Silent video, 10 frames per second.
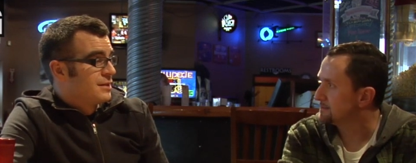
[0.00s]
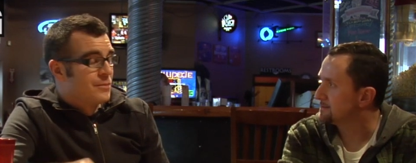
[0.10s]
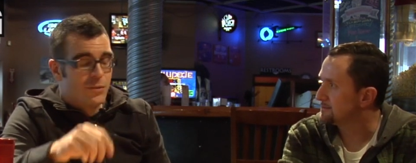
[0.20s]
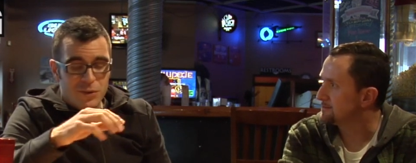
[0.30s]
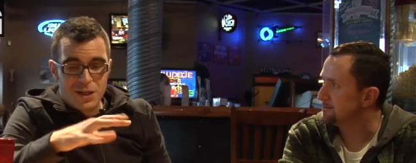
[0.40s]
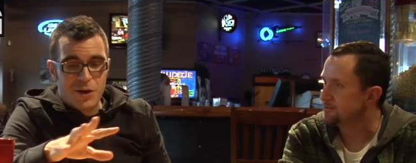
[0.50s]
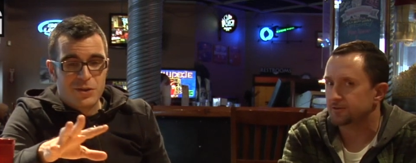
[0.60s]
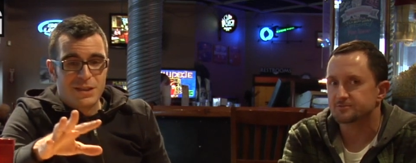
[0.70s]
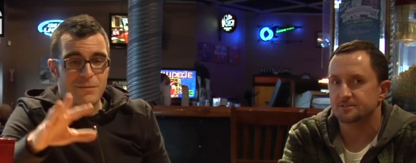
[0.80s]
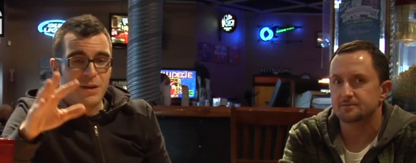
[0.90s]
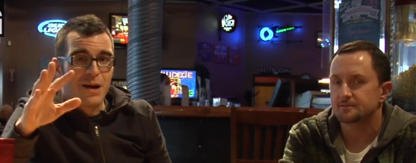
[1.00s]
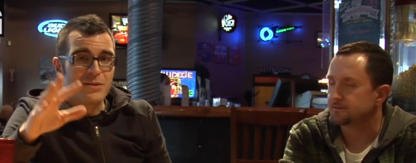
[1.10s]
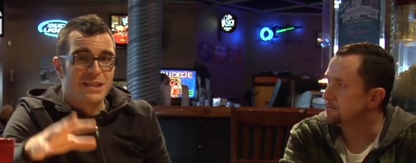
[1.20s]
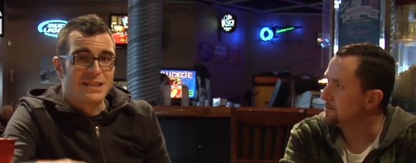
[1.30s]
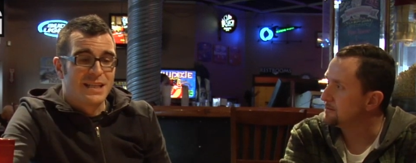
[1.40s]
Speaker 1: a moonlit ocean, but I
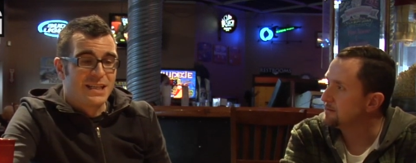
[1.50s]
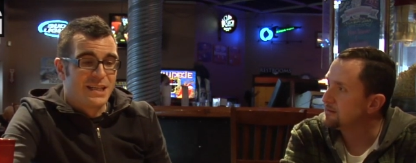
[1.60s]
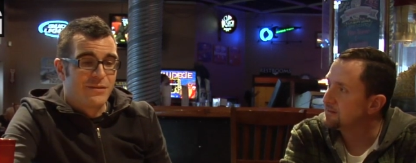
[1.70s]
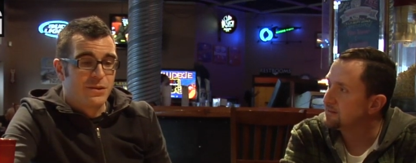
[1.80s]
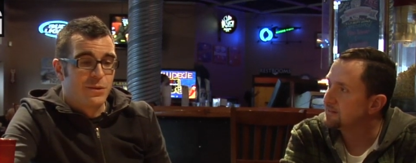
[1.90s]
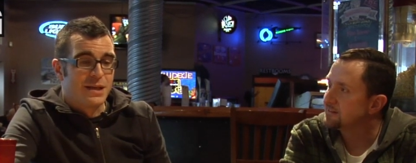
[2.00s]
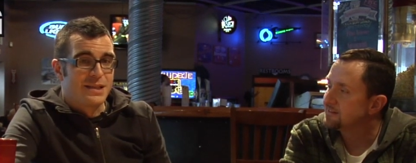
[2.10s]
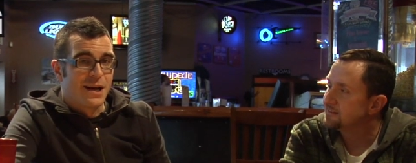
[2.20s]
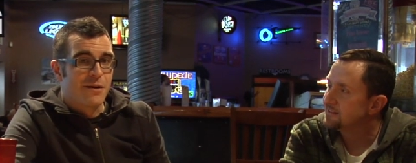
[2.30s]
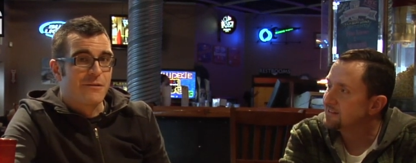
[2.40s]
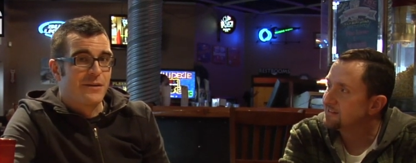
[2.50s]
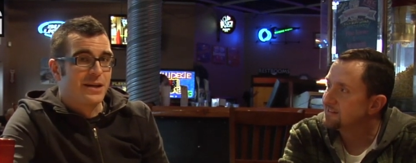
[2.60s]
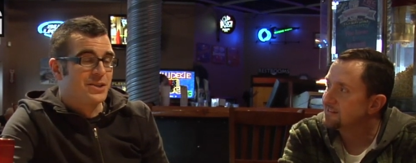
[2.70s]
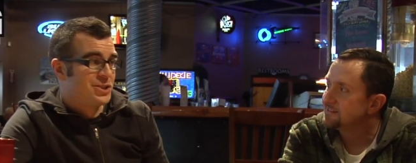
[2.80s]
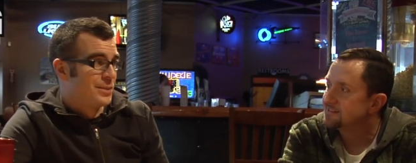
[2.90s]
was going to say even to a
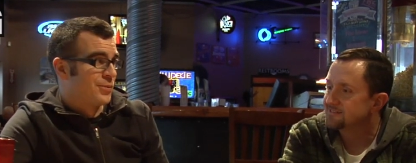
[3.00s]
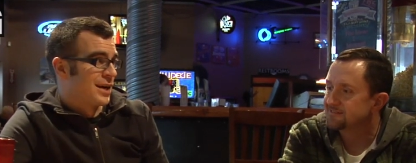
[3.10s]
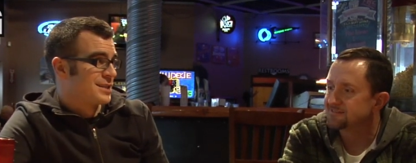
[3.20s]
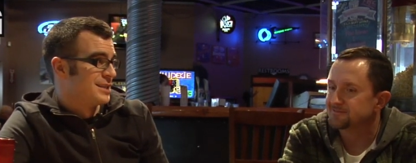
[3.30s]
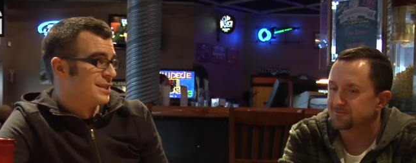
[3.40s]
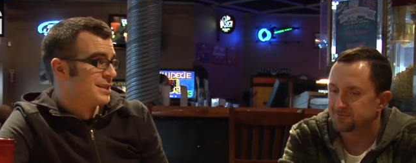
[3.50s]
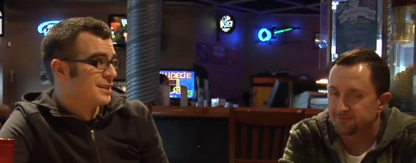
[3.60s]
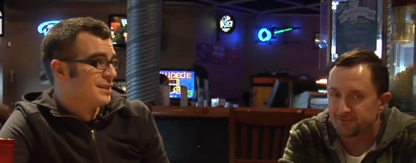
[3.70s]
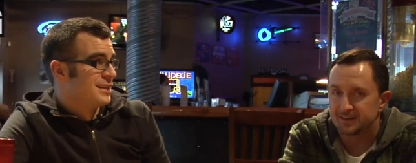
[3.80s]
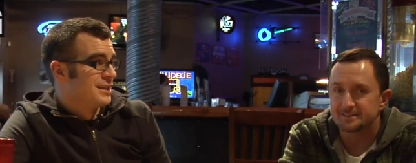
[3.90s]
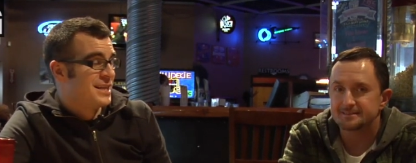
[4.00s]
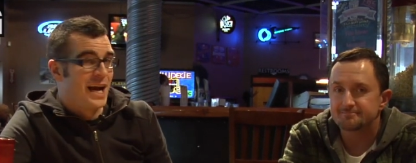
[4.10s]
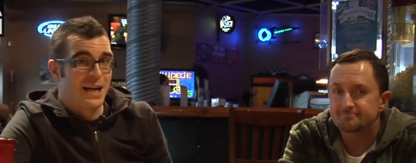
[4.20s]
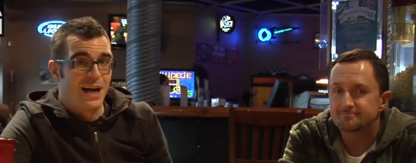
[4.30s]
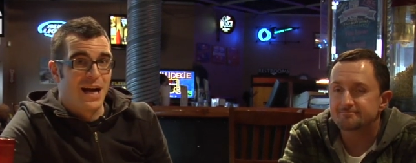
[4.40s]
terrifying shipwreck scene. Right.
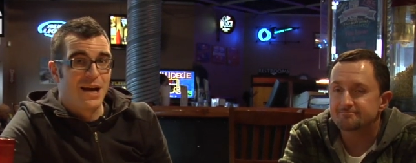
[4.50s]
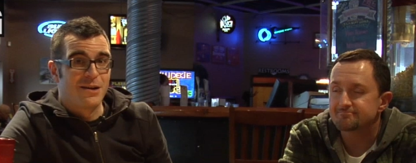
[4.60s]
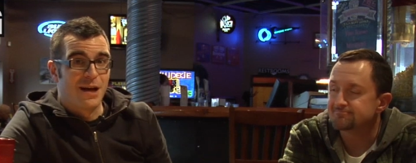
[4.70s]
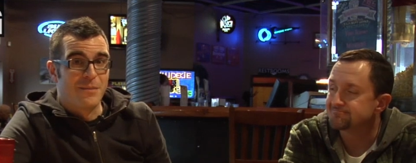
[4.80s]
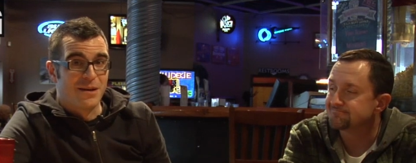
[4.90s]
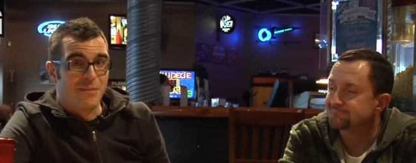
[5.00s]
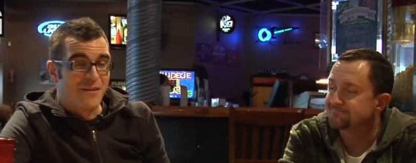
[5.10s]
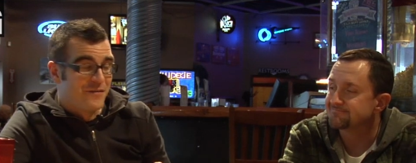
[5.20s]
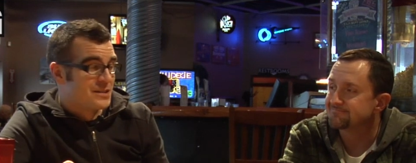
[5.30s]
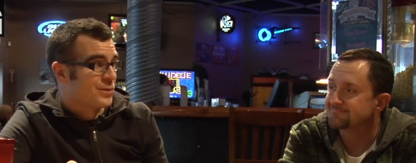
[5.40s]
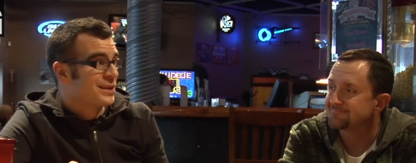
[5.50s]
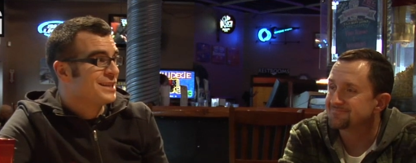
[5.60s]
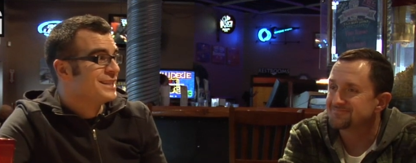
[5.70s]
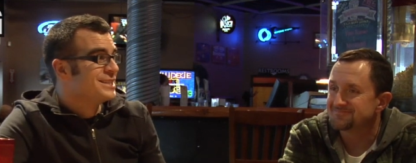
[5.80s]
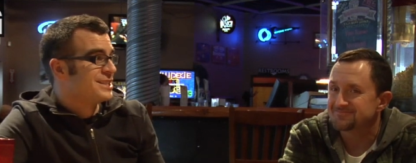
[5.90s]
That I I mean my fists were
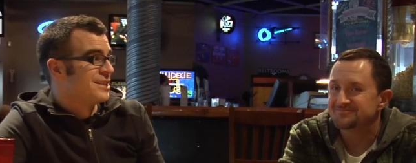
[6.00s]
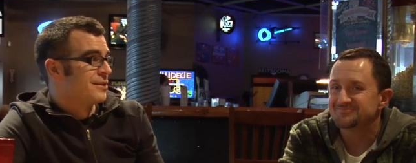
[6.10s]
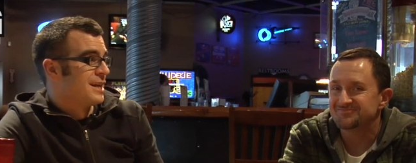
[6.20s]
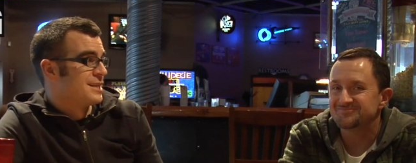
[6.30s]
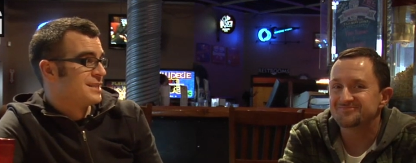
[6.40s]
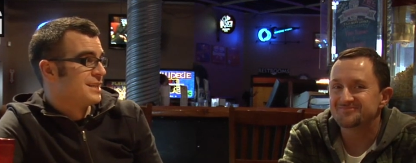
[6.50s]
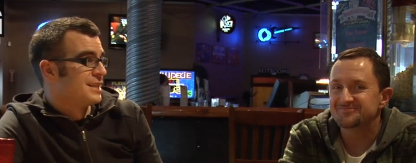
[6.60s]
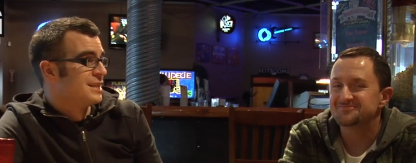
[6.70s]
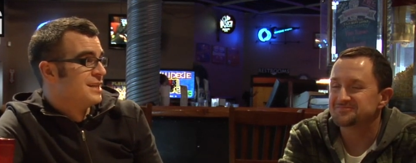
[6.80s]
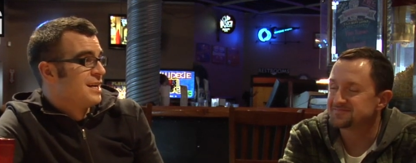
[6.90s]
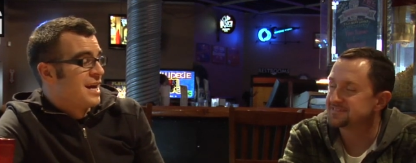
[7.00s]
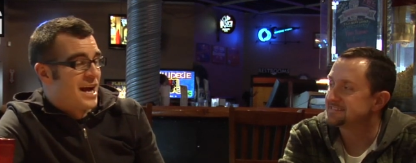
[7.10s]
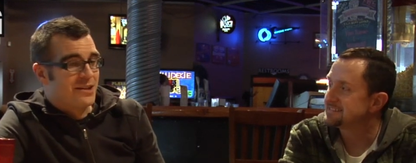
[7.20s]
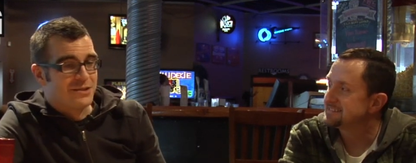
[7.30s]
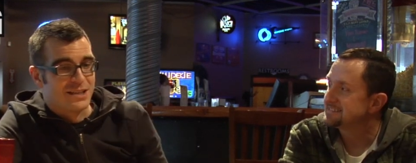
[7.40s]
clenched during that scene,
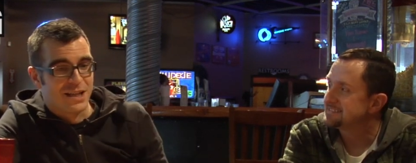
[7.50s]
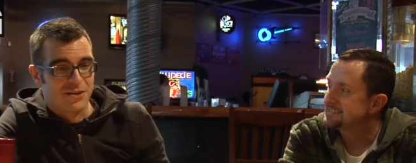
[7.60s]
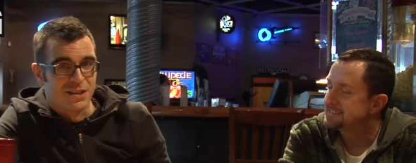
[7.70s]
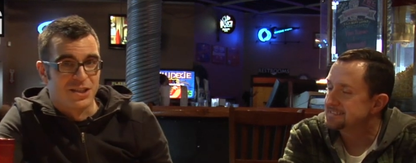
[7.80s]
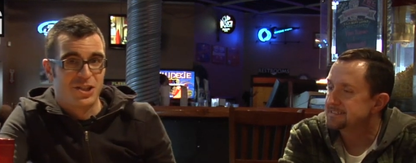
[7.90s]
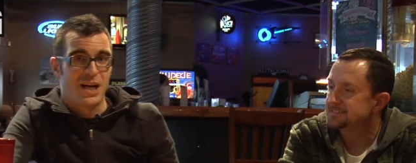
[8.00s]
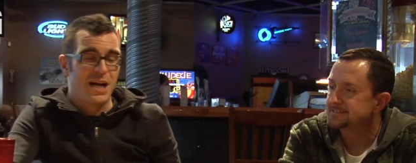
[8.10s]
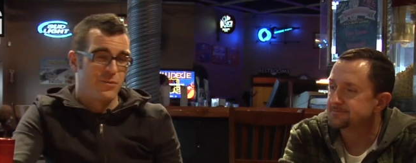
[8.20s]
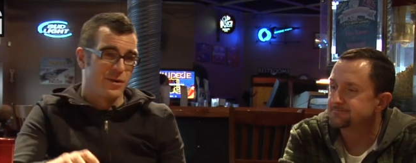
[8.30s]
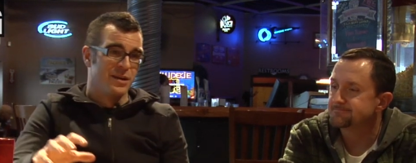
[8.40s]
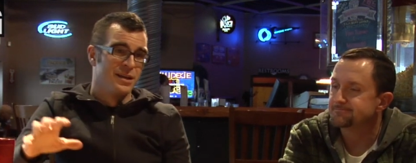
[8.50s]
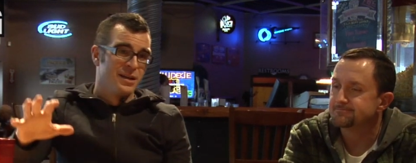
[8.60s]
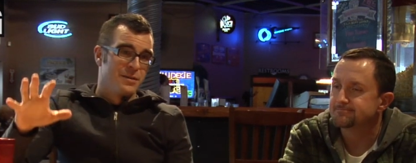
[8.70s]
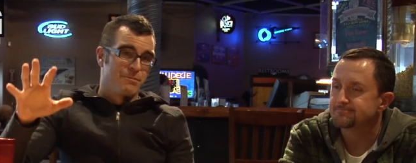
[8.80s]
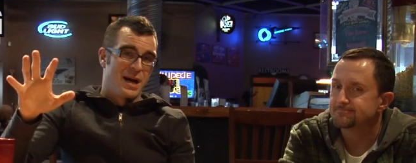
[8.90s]
and there's a, there's a shot where
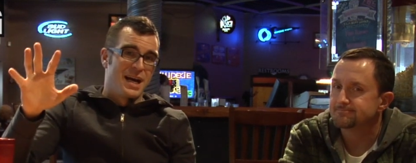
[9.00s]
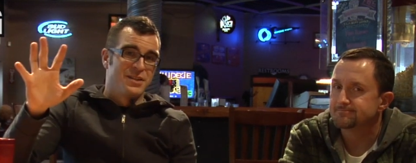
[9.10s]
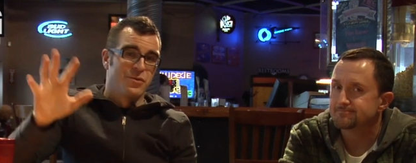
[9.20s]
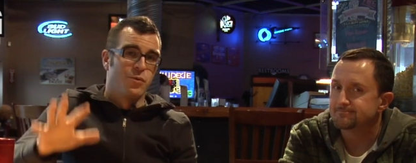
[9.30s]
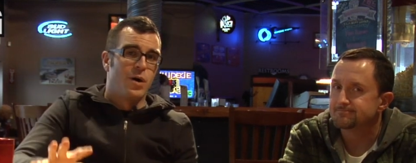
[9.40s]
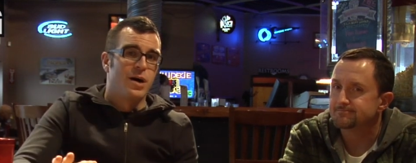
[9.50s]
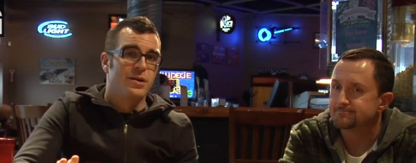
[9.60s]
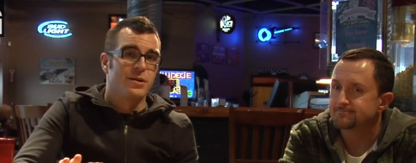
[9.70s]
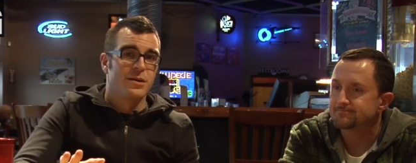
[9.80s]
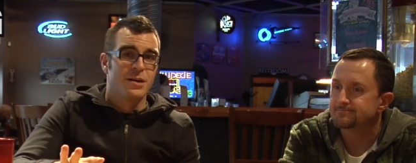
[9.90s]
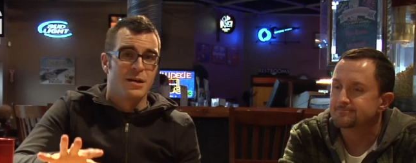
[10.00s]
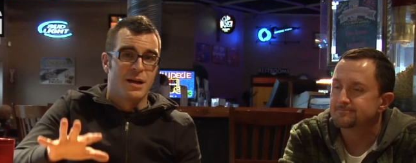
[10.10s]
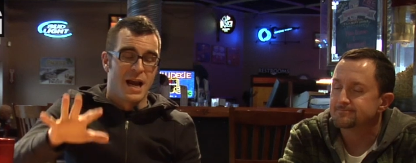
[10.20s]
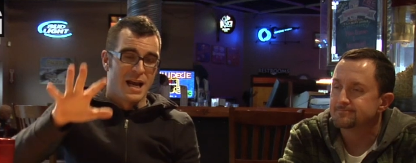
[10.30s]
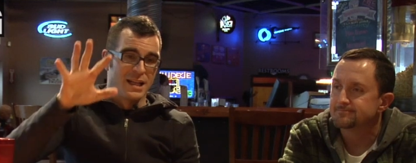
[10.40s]
is underwater
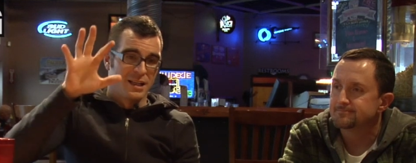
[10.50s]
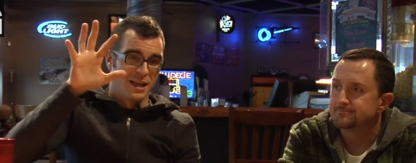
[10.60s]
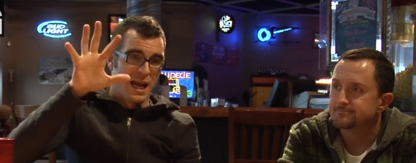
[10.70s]
and like the